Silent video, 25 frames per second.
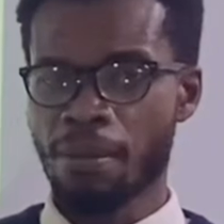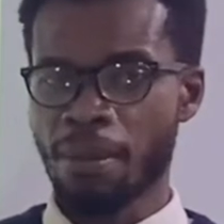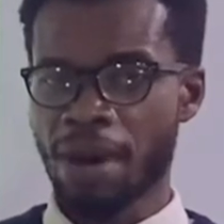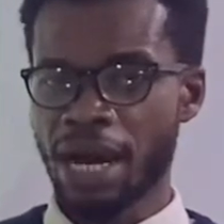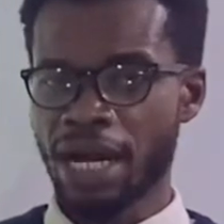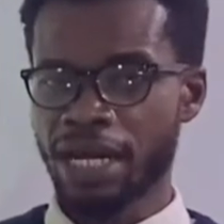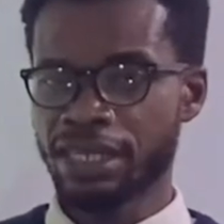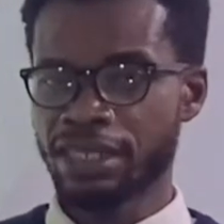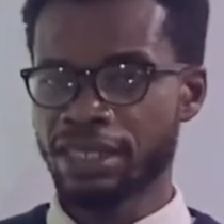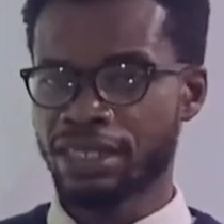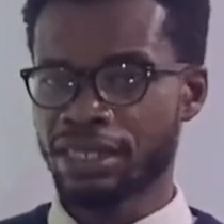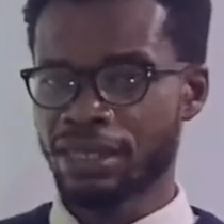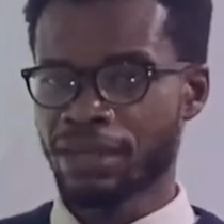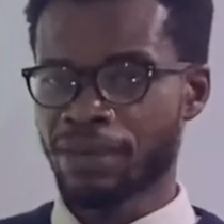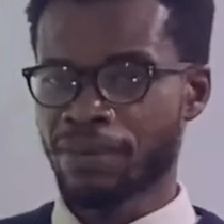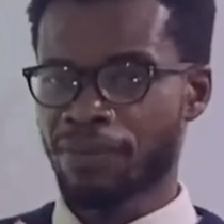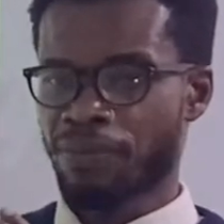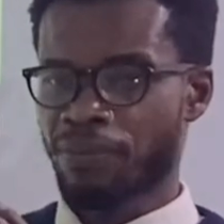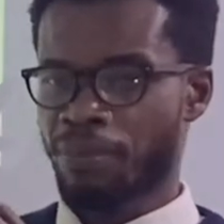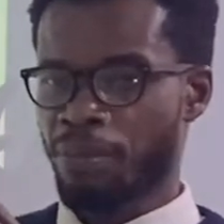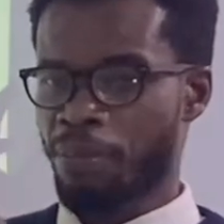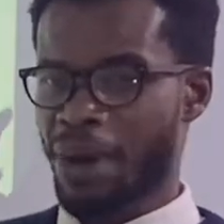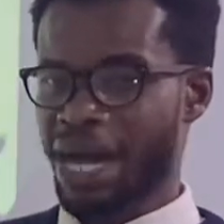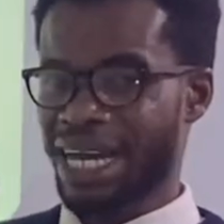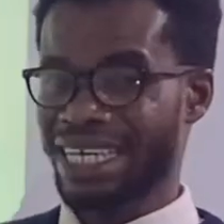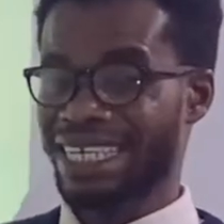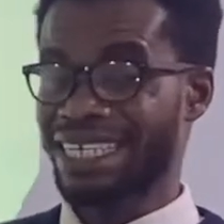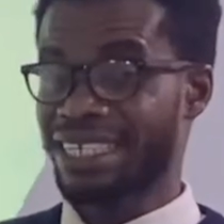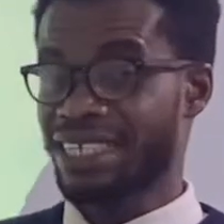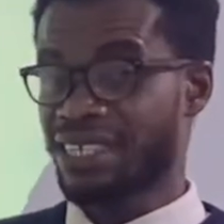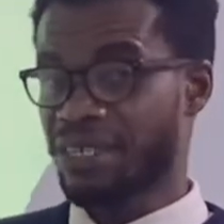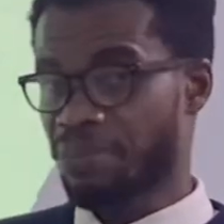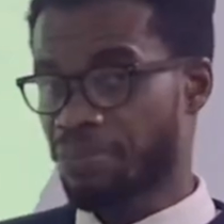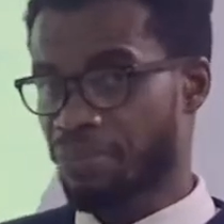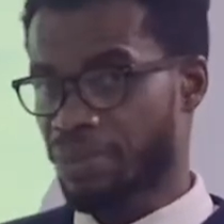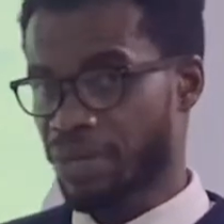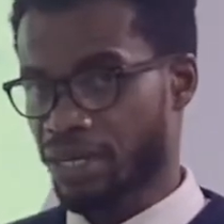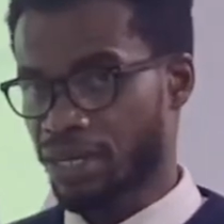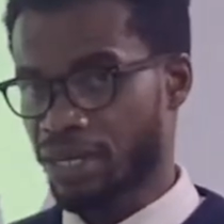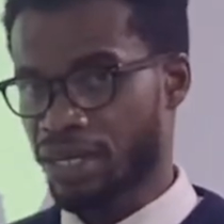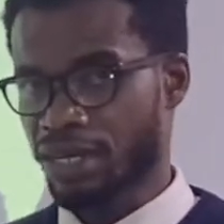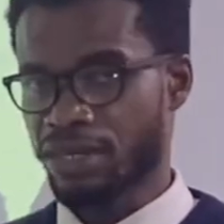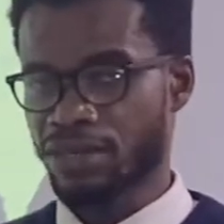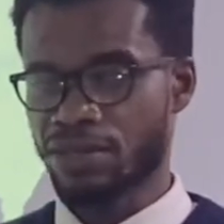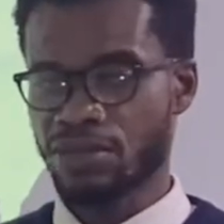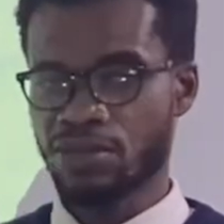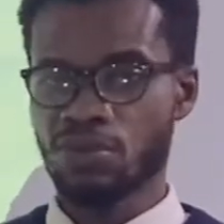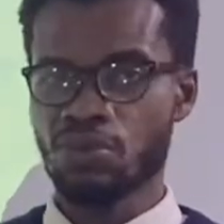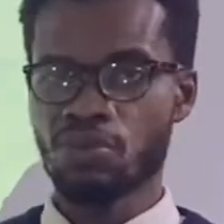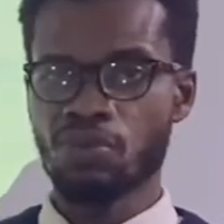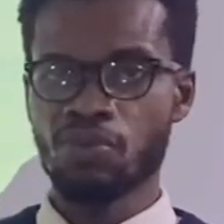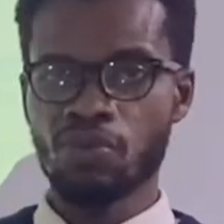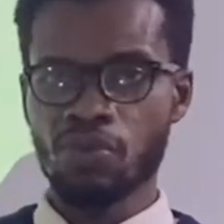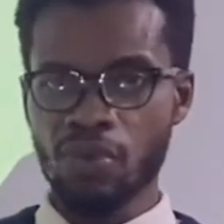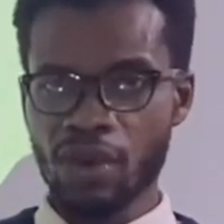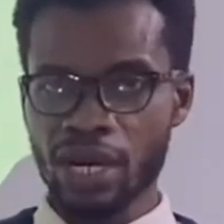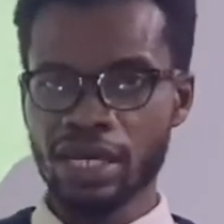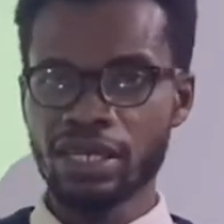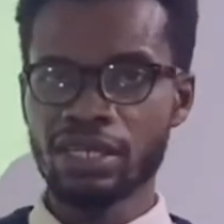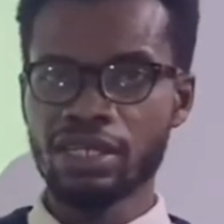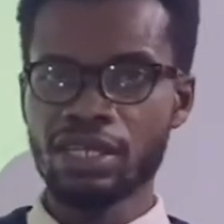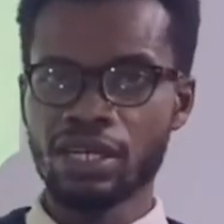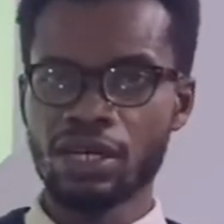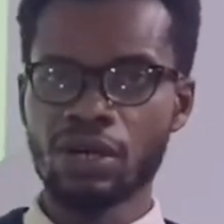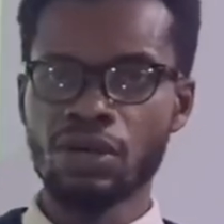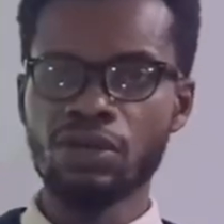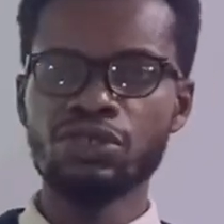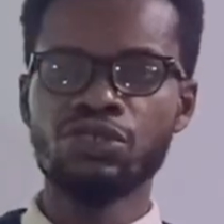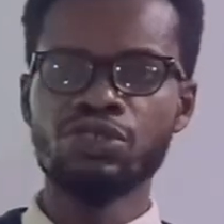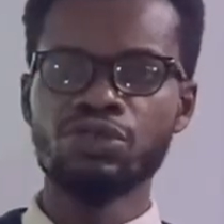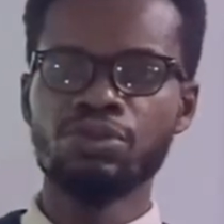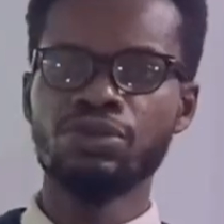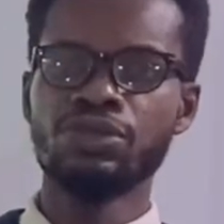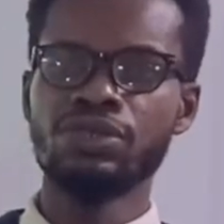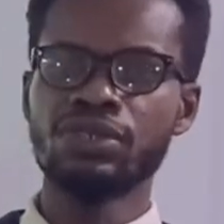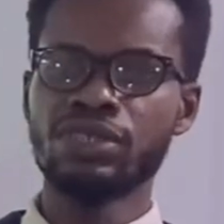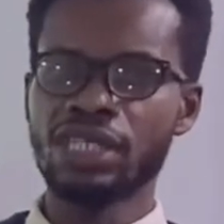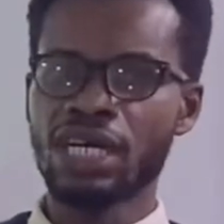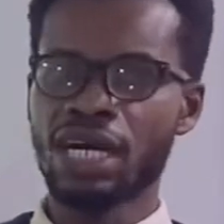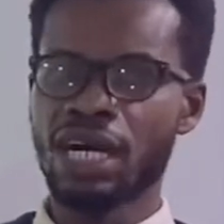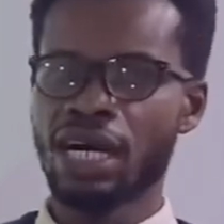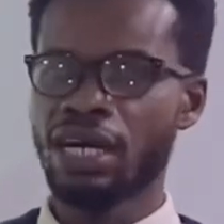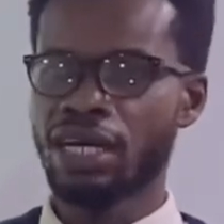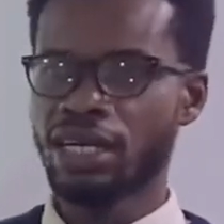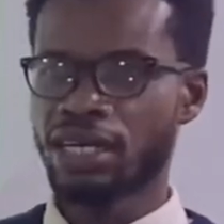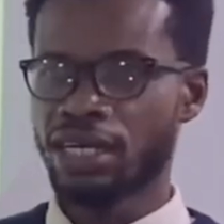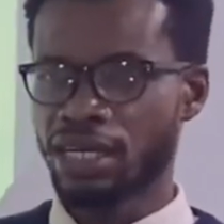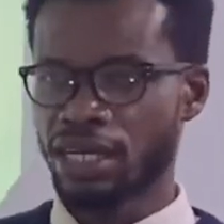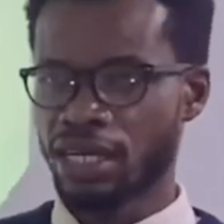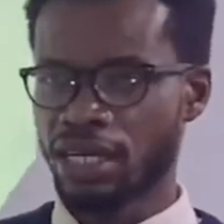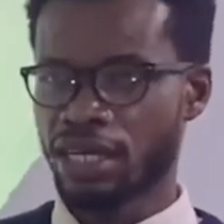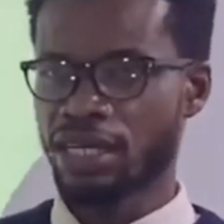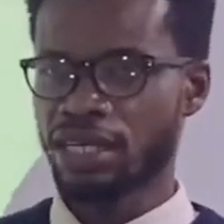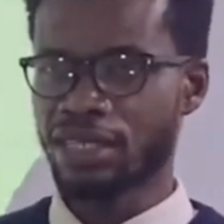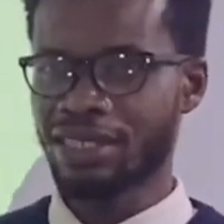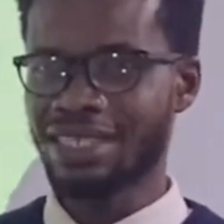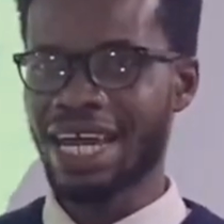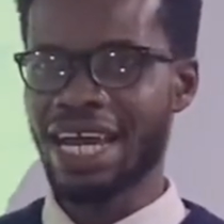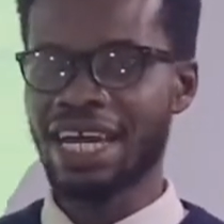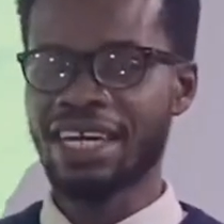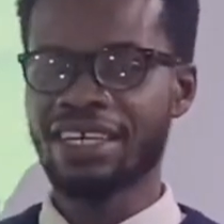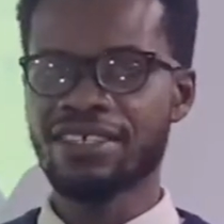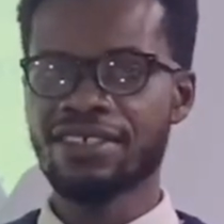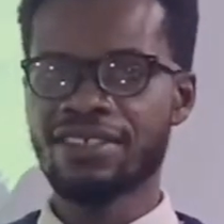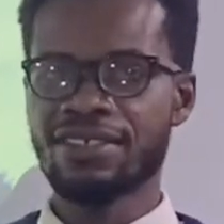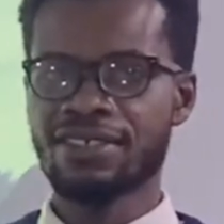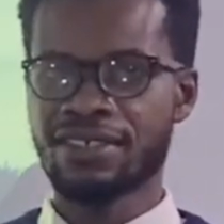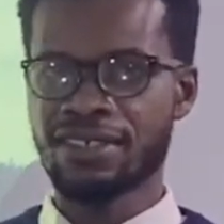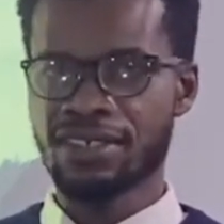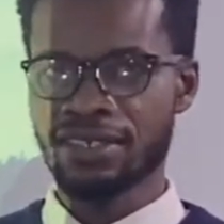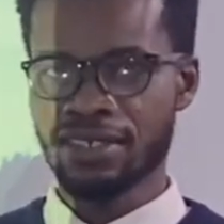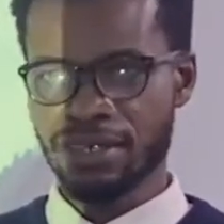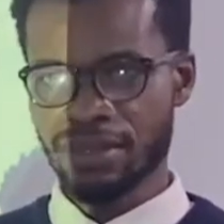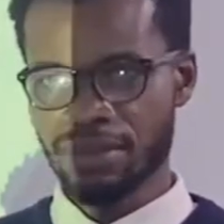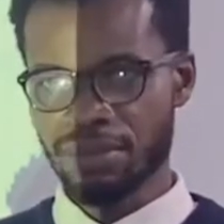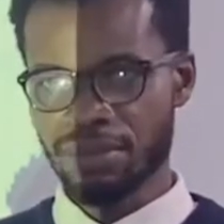by the dependents when the contributor dies